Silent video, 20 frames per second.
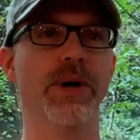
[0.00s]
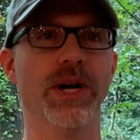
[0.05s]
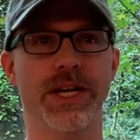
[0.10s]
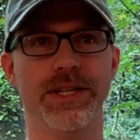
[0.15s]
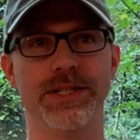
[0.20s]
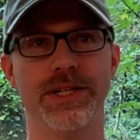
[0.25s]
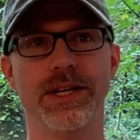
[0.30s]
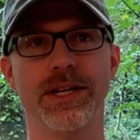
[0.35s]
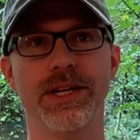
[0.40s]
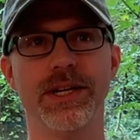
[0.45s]

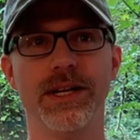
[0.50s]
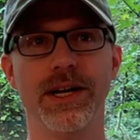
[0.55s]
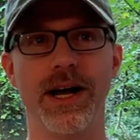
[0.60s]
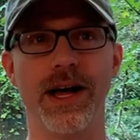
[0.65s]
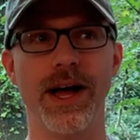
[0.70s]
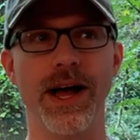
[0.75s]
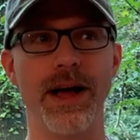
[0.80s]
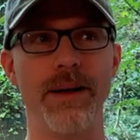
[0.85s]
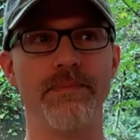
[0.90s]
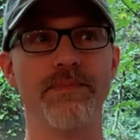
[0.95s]
But
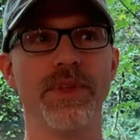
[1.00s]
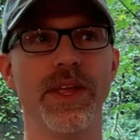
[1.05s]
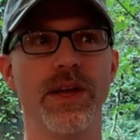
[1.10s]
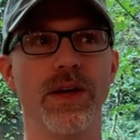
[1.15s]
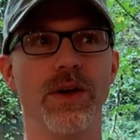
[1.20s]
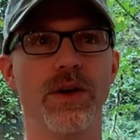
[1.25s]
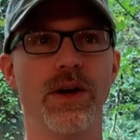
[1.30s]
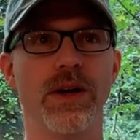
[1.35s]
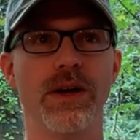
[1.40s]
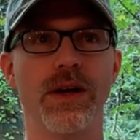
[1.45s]

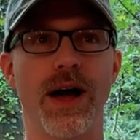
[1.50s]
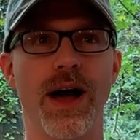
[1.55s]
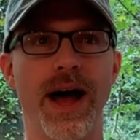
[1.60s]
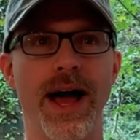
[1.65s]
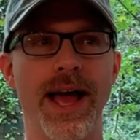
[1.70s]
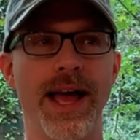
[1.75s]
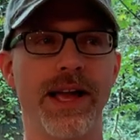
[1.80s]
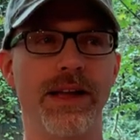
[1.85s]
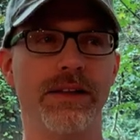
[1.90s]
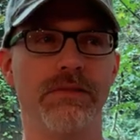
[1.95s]

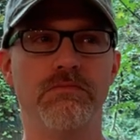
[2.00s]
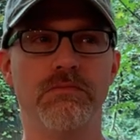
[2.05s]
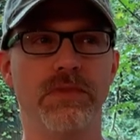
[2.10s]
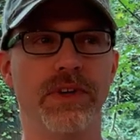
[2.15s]
I